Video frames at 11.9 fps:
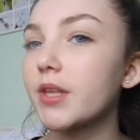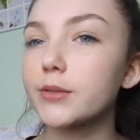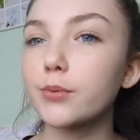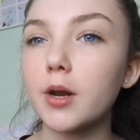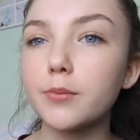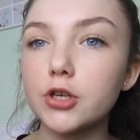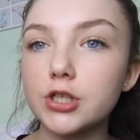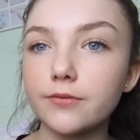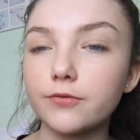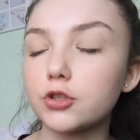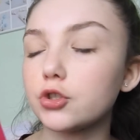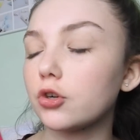This one I'm
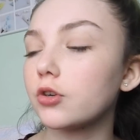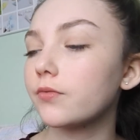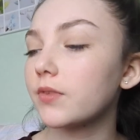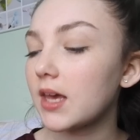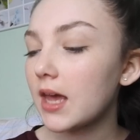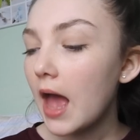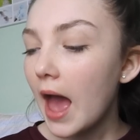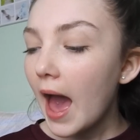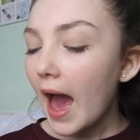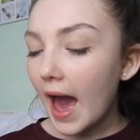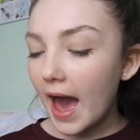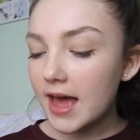using for geography,
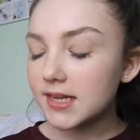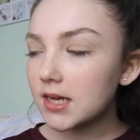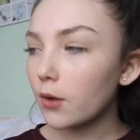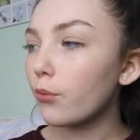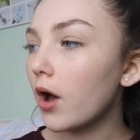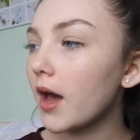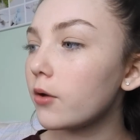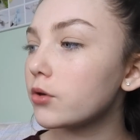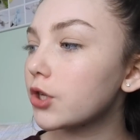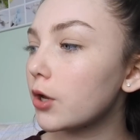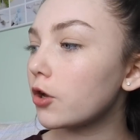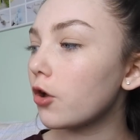and what I
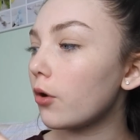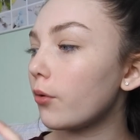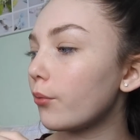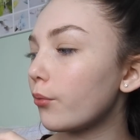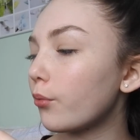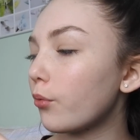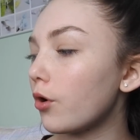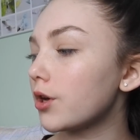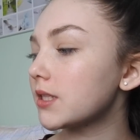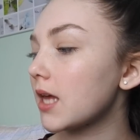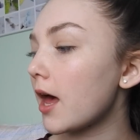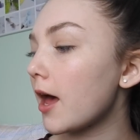also got
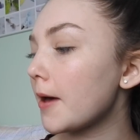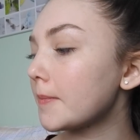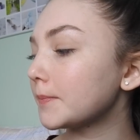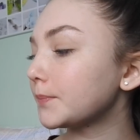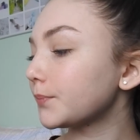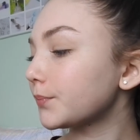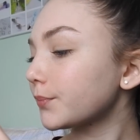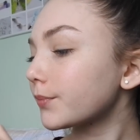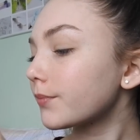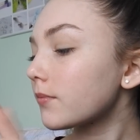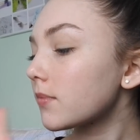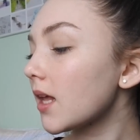was
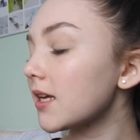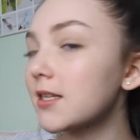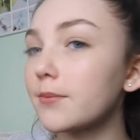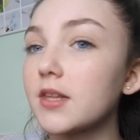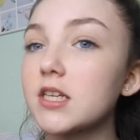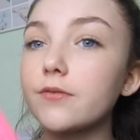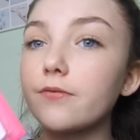some of the